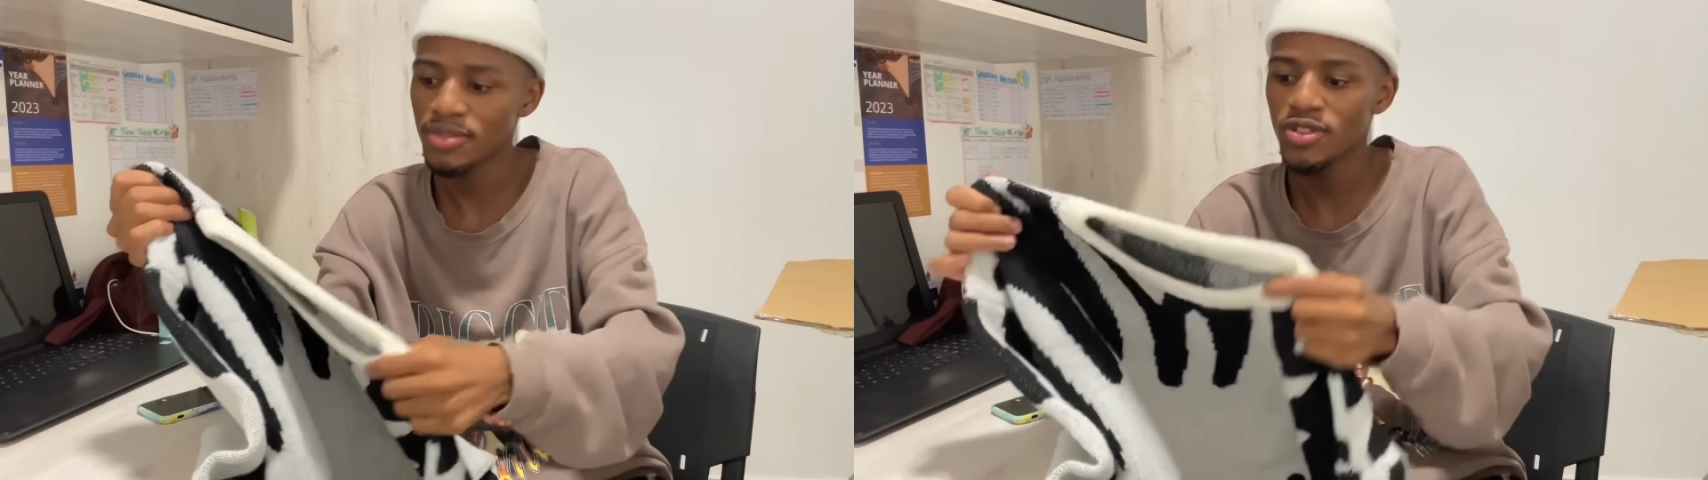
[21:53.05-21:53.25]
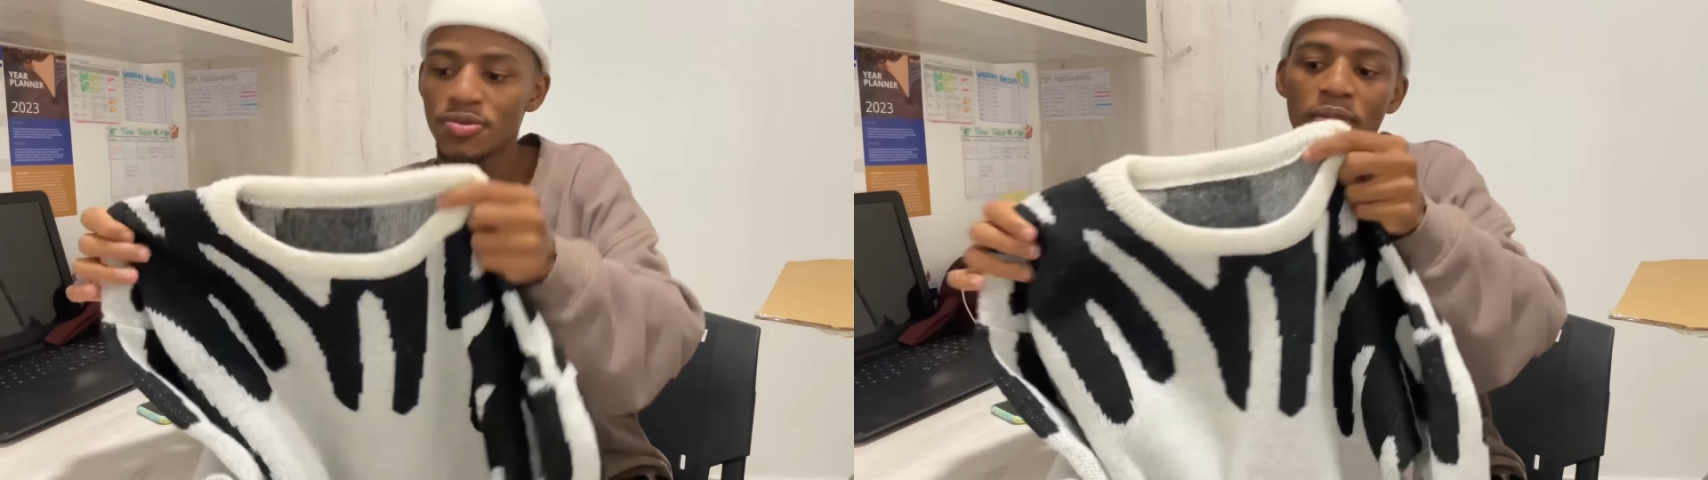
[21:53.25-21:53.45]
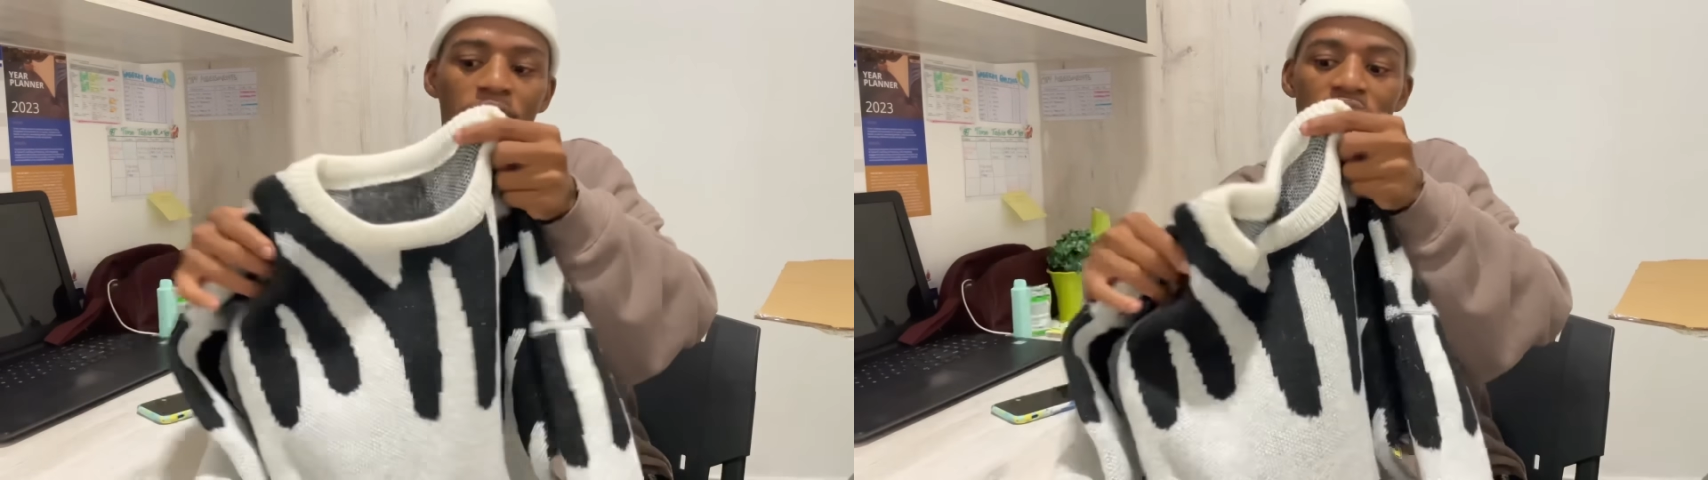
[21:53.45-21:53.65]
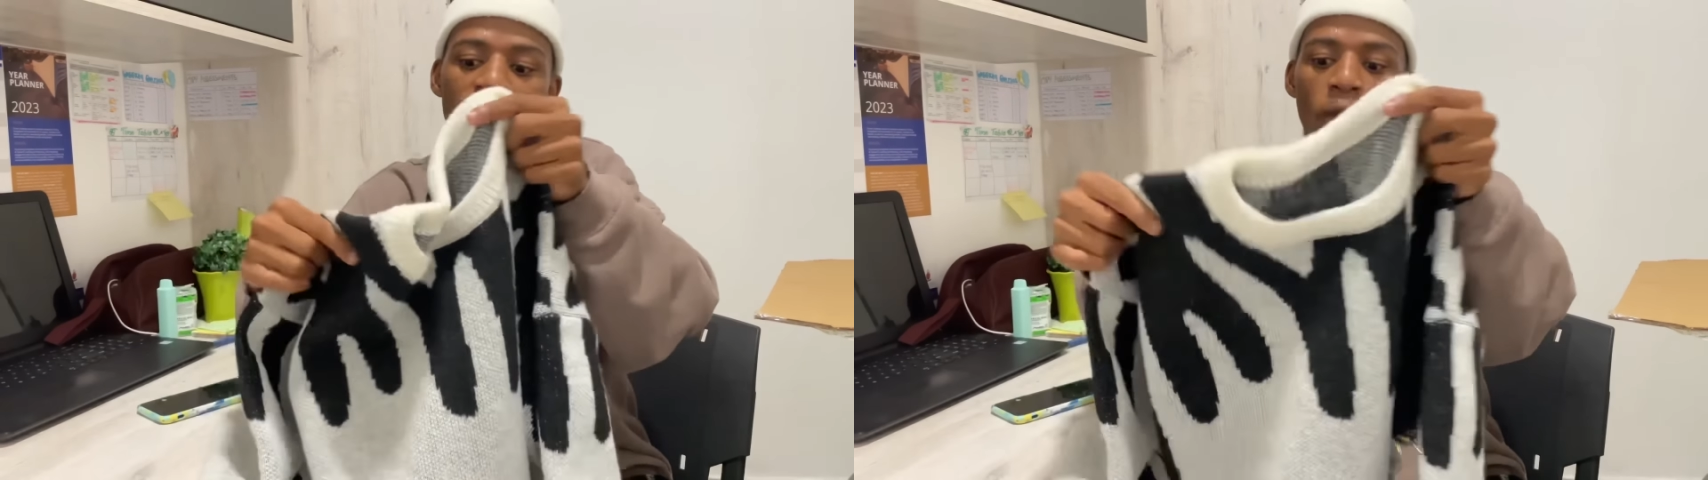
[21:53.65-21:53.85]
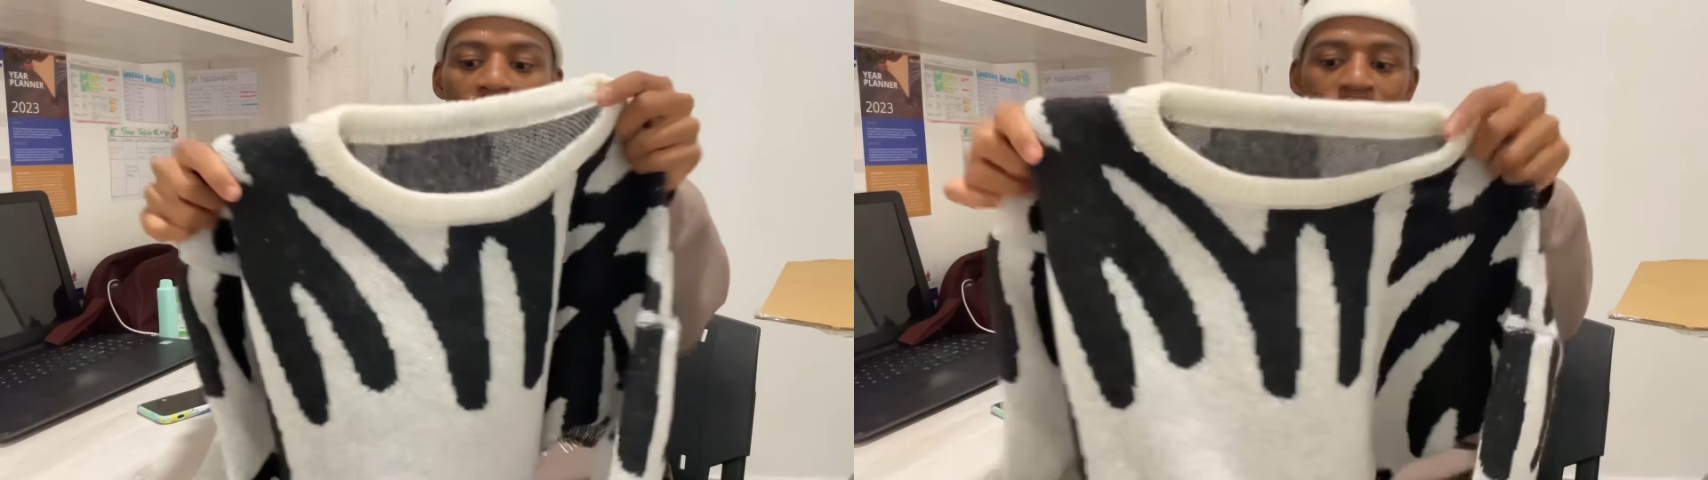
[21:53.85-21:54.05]
because people never
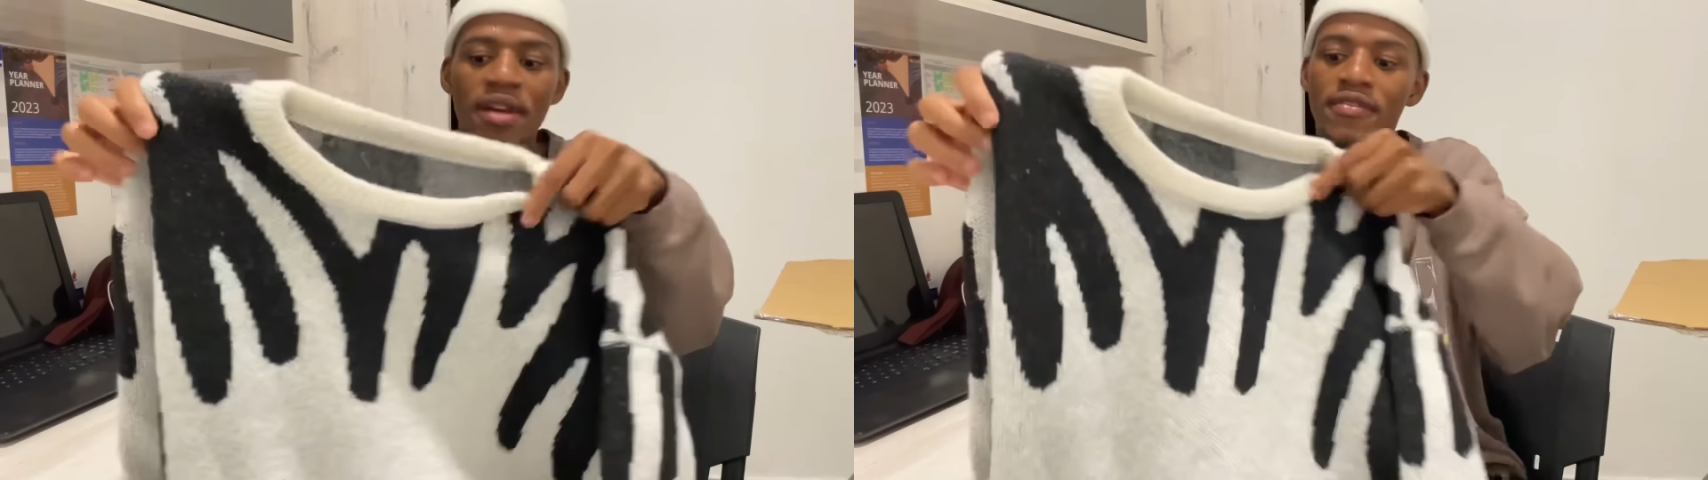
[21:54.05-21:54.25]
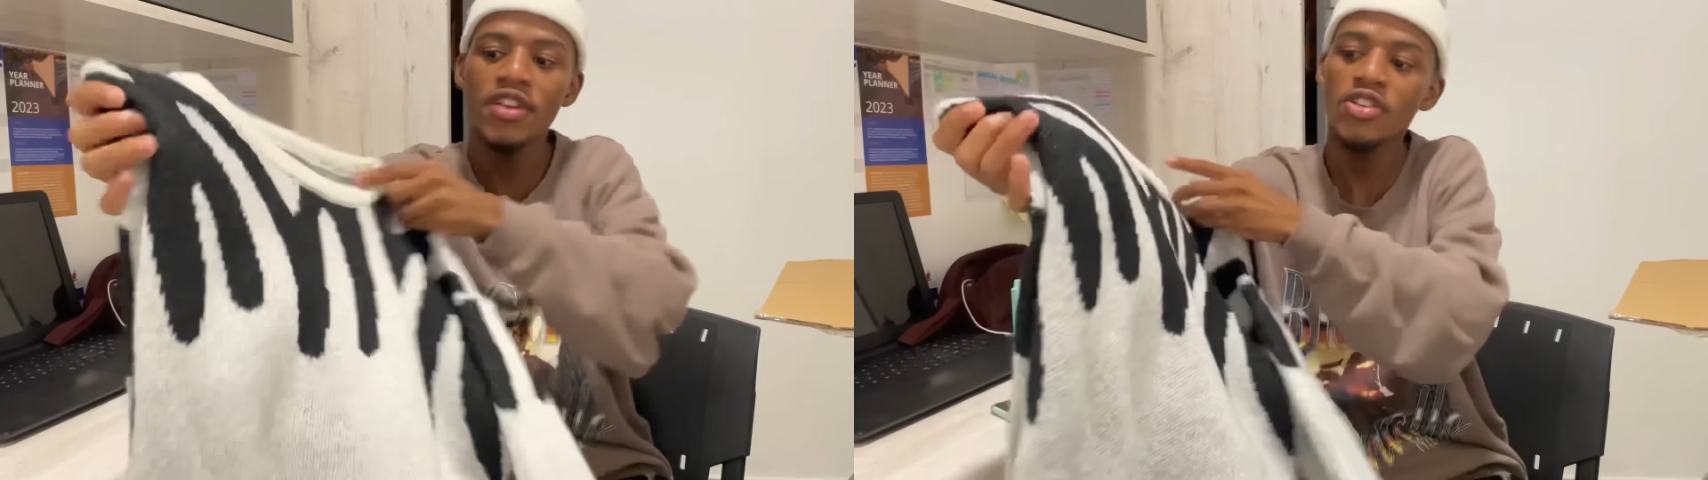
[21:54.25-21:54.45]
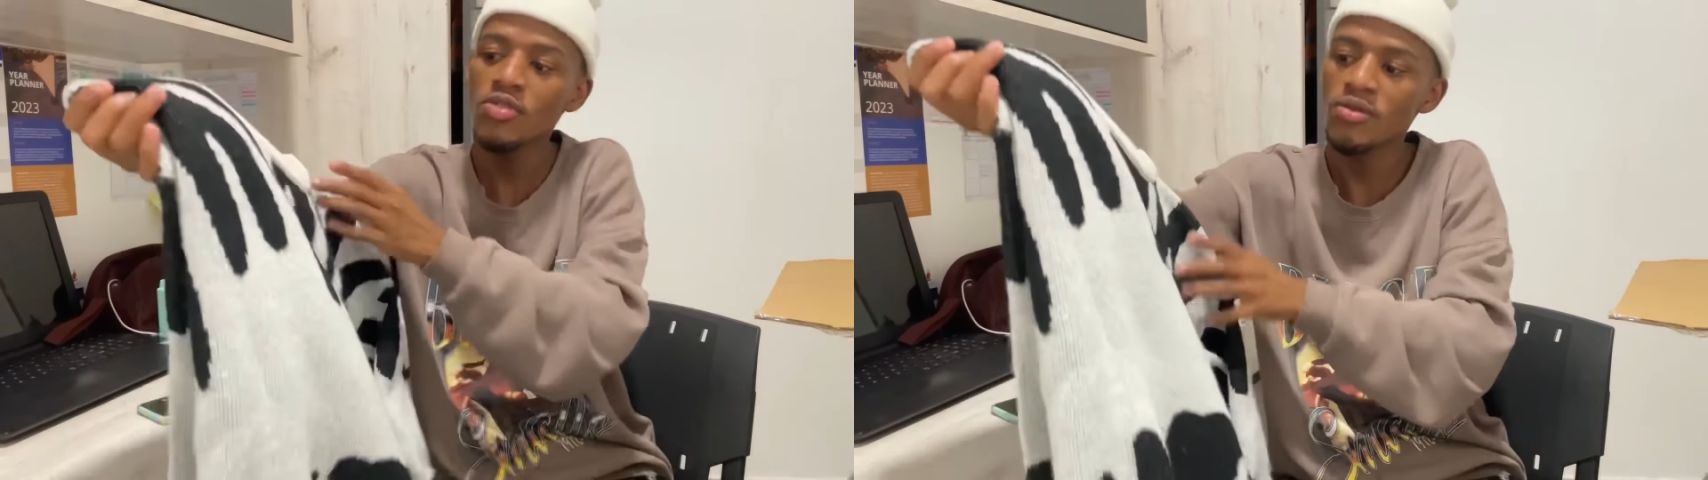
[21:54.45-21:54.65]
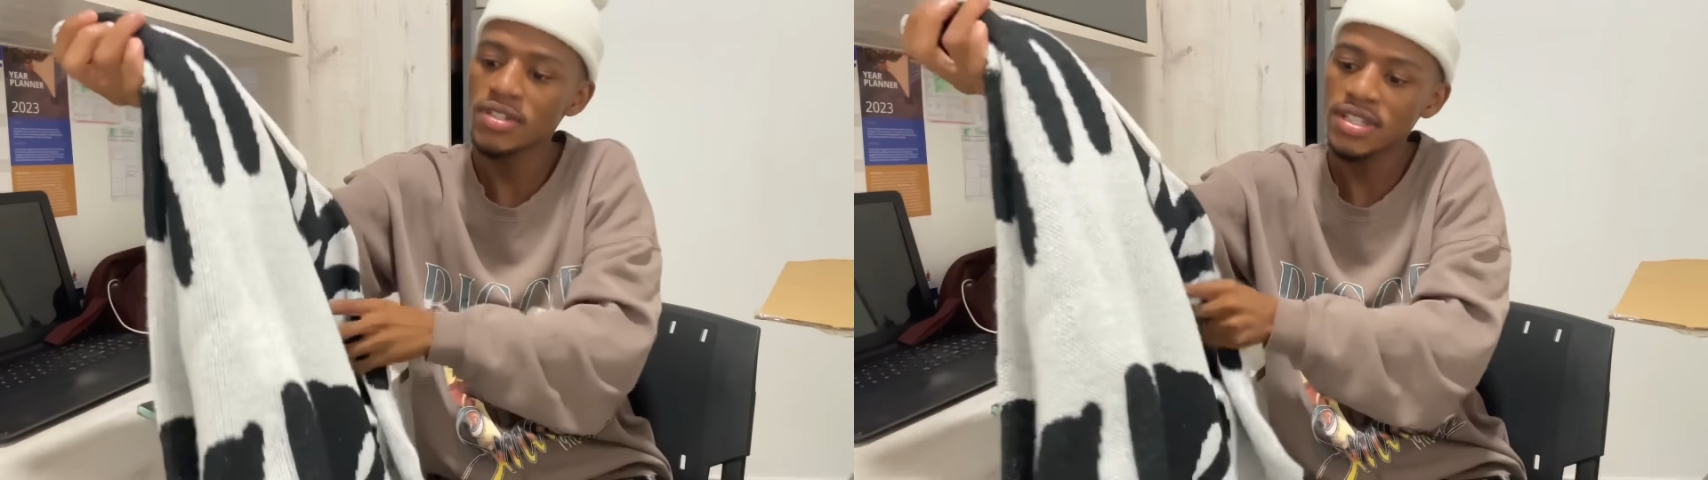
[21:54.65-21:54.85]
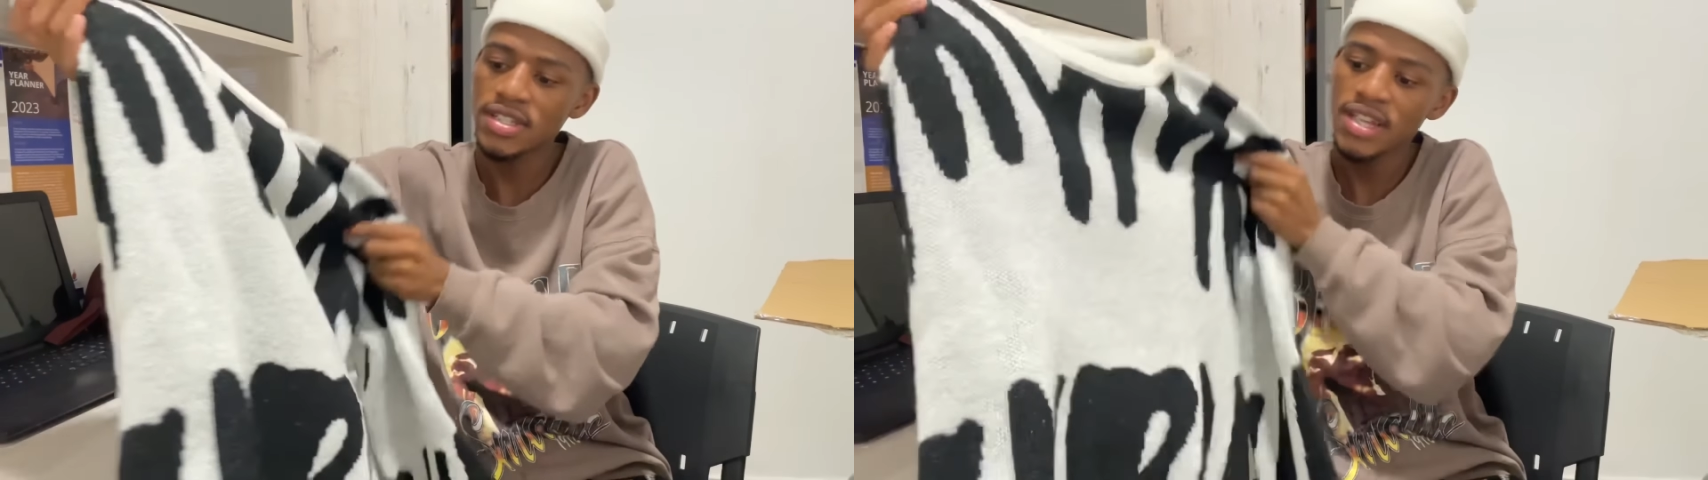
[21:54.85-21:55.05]
watch my
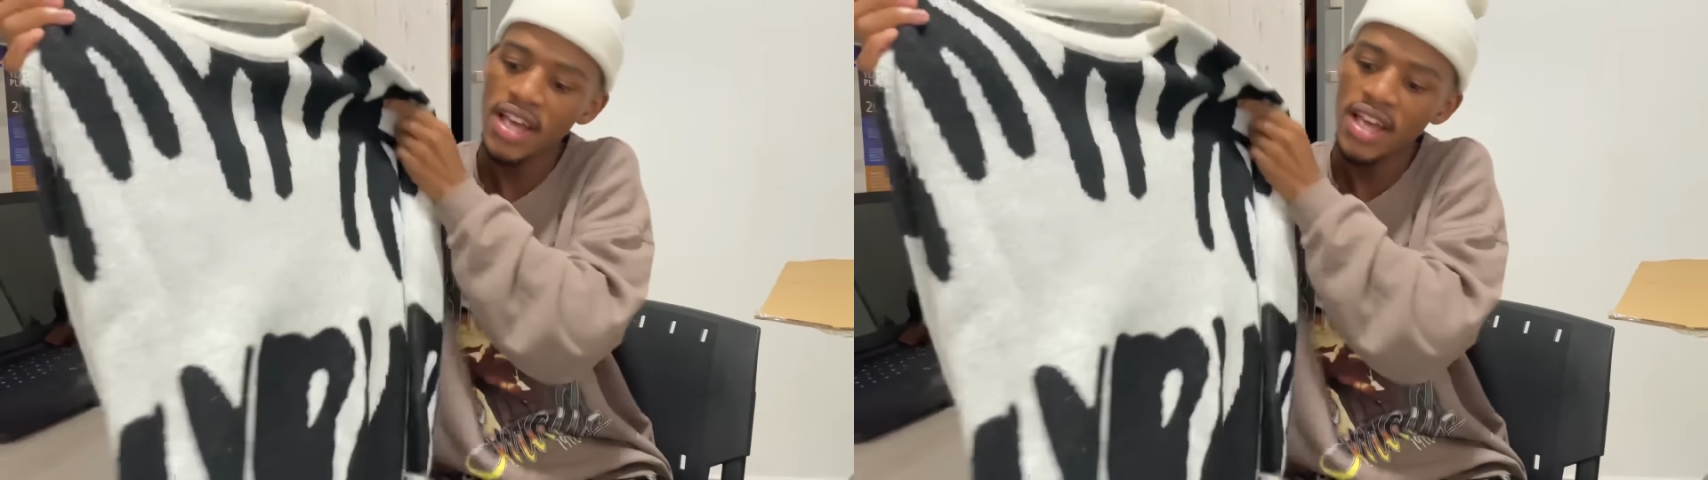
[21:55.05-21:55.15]
videos.